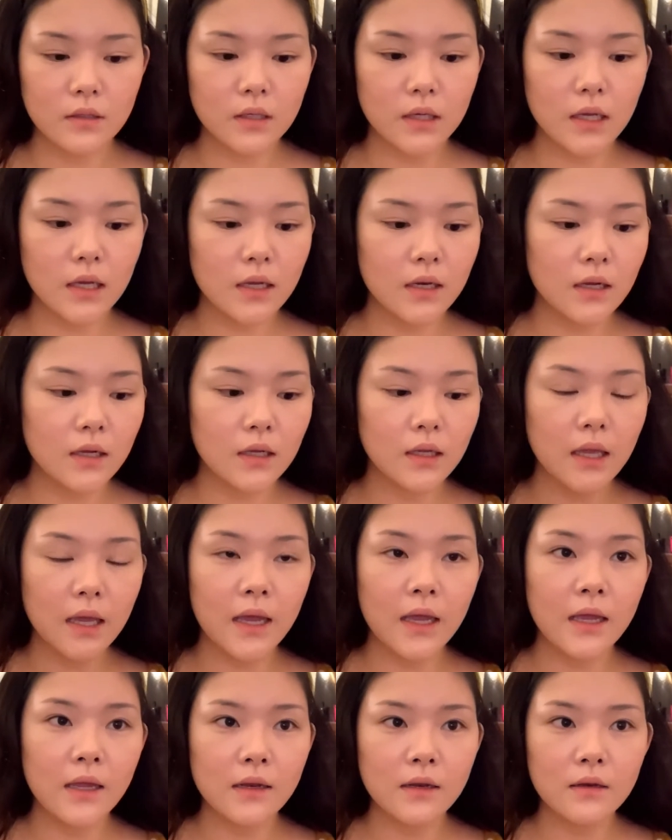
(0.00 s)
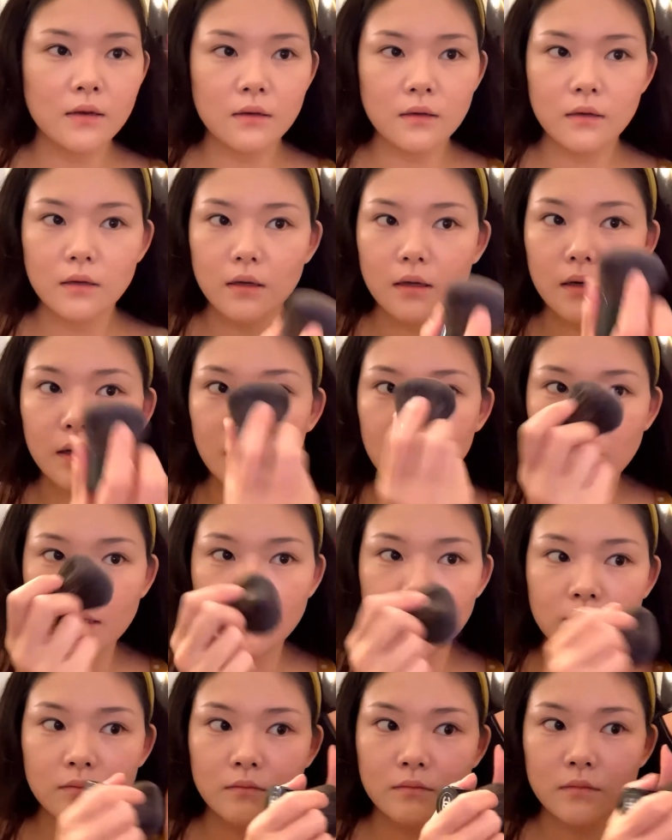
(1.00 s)
And again,
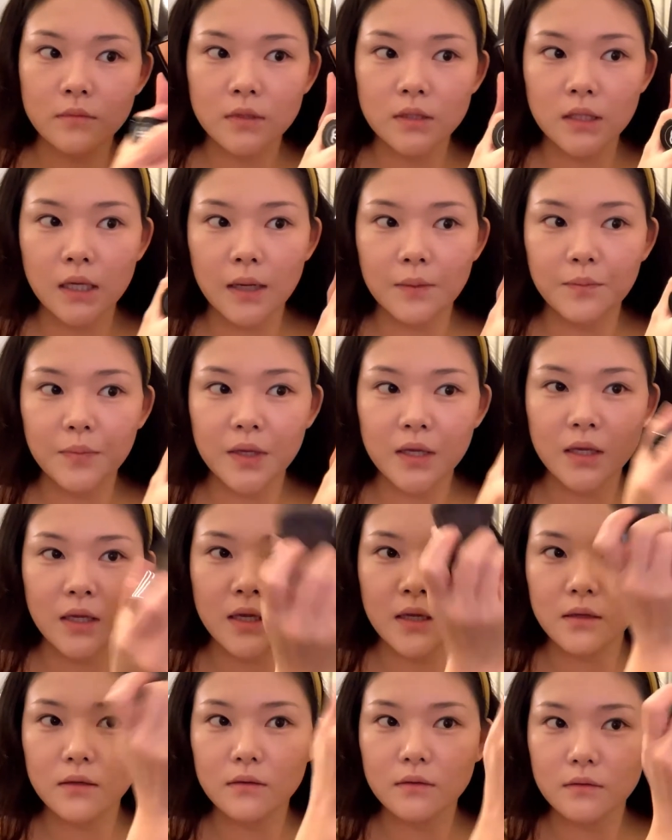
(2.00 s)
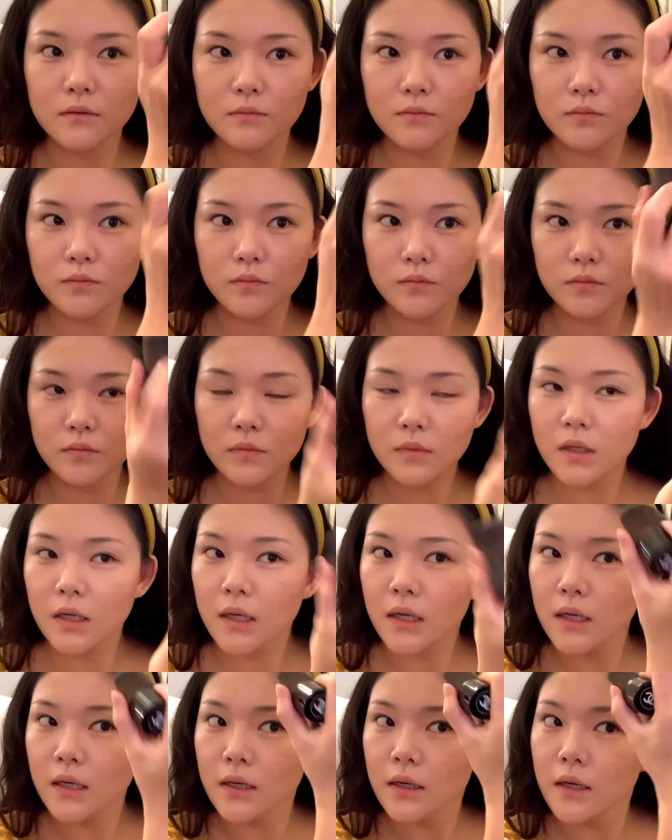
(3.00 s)
I'm tapping it,
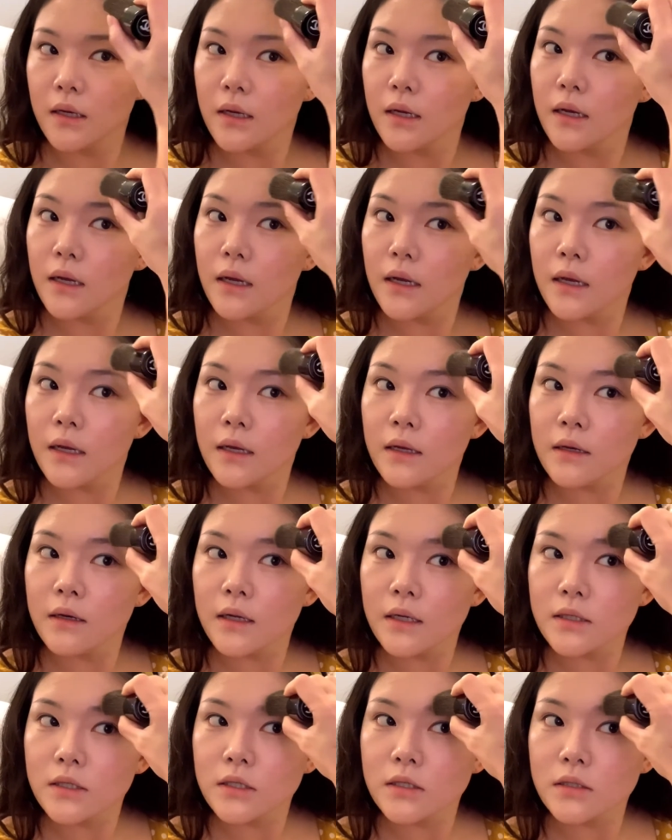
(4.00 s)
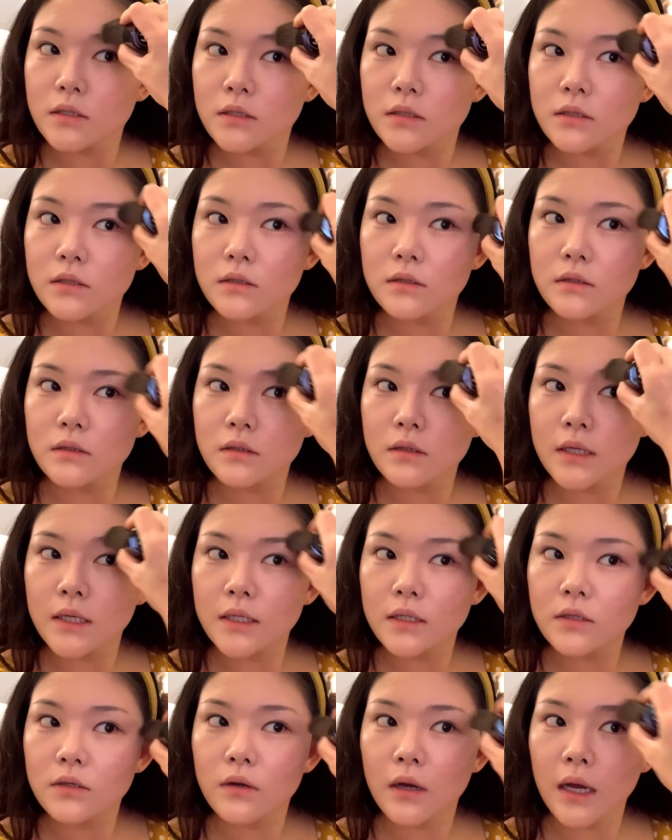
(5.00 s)
and I just
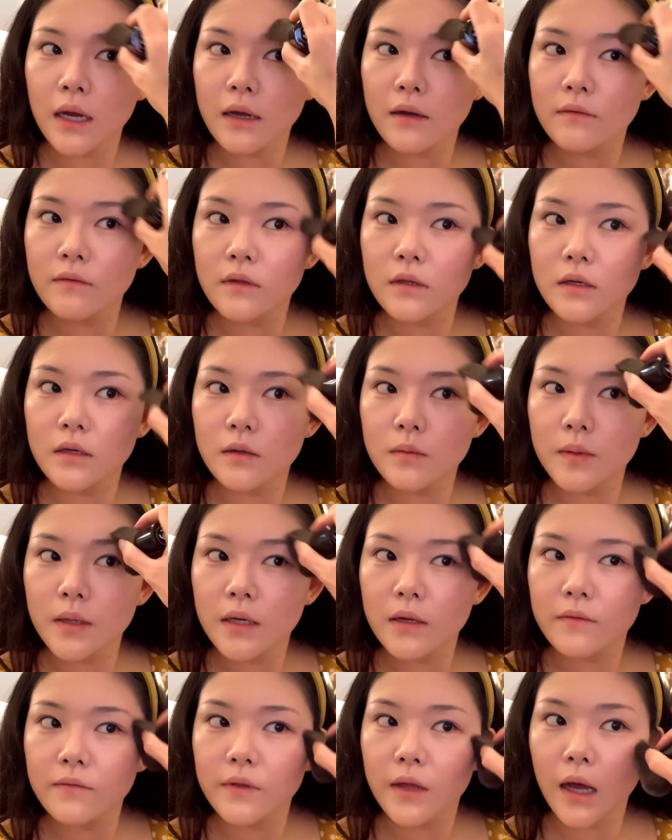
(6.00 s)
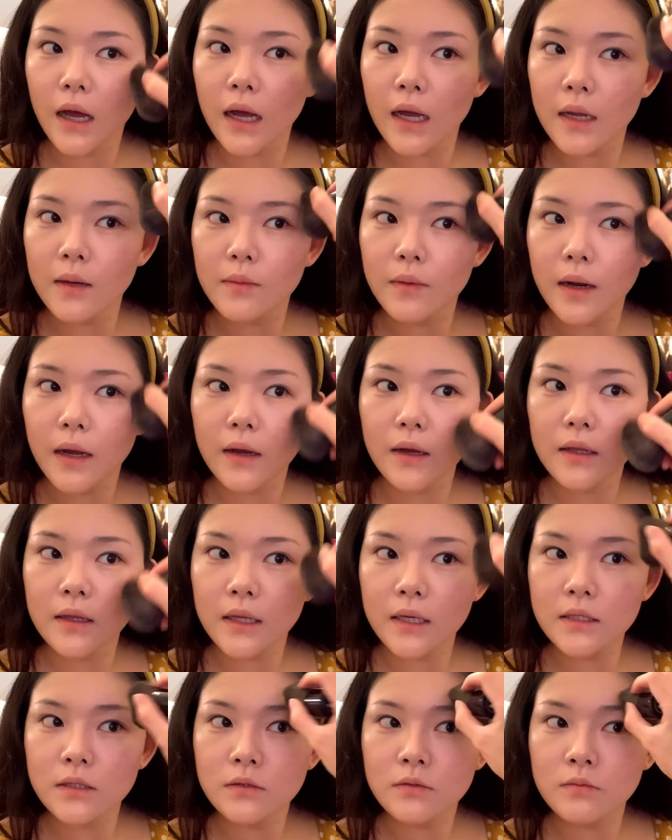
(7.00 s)
like to have a little bit of the eyebrow. I
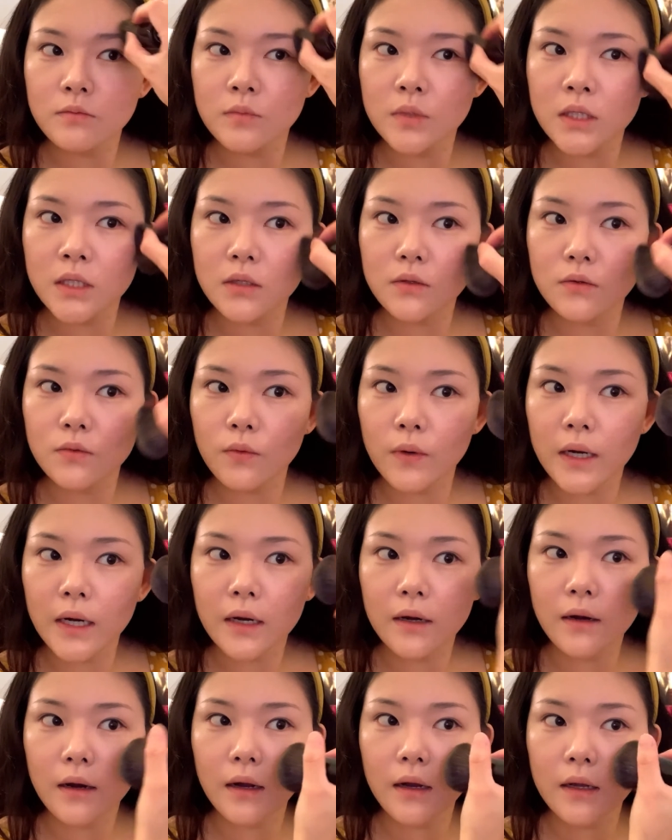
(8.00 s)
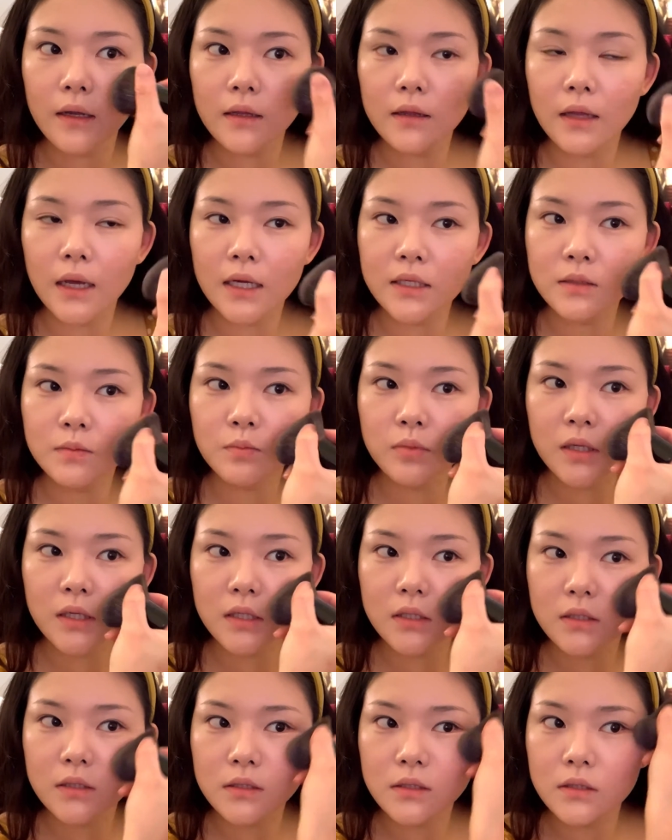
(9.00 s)
like to meet where I last
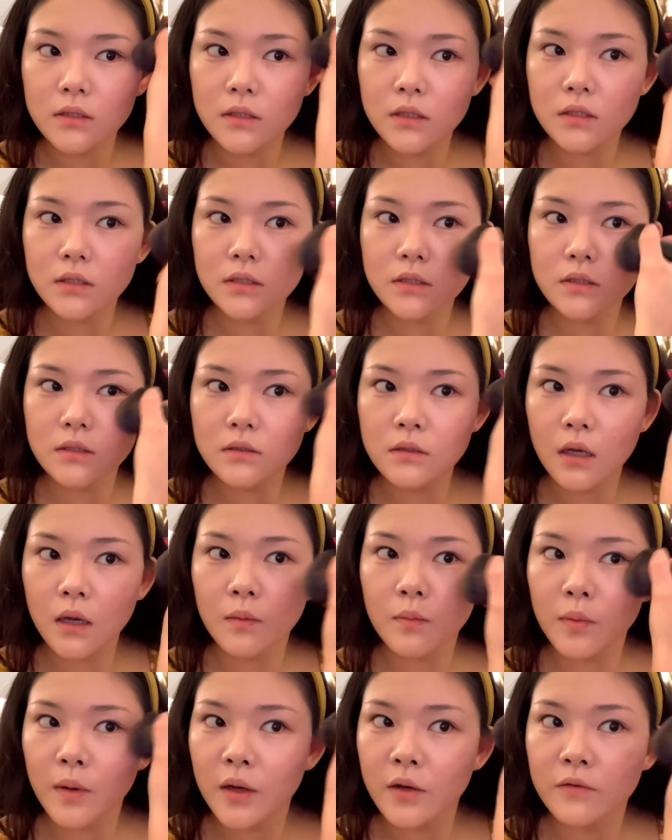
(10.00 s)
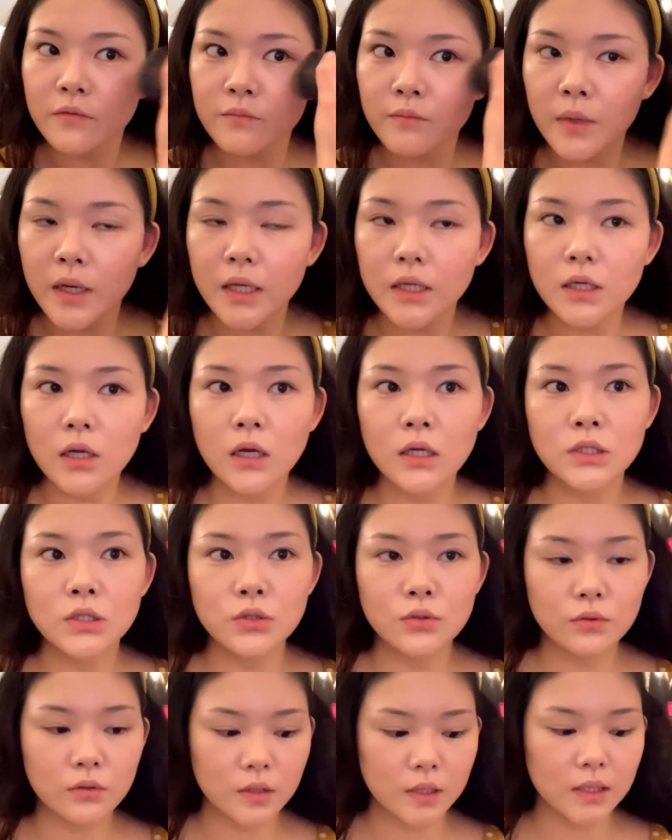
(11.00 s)
placed this above my
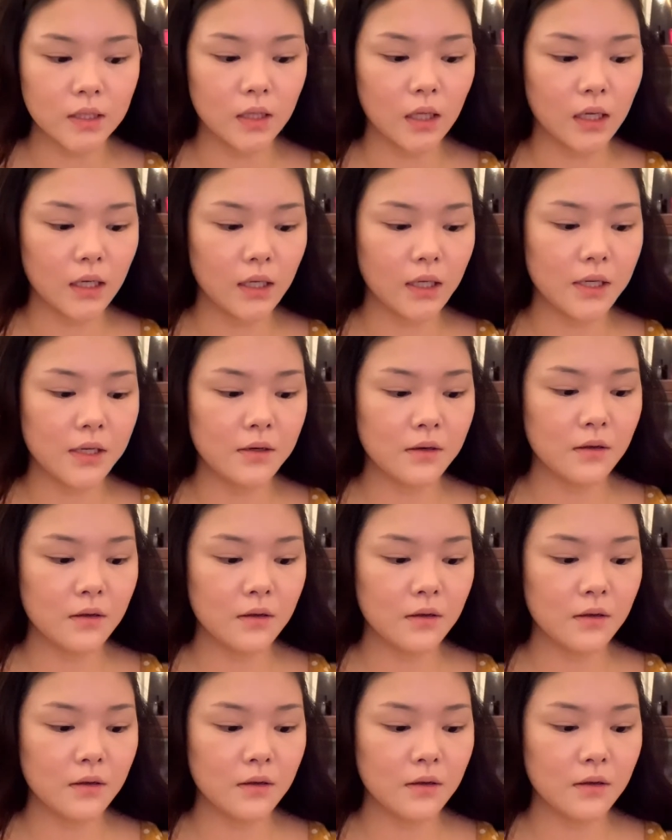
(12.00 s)
contouring line.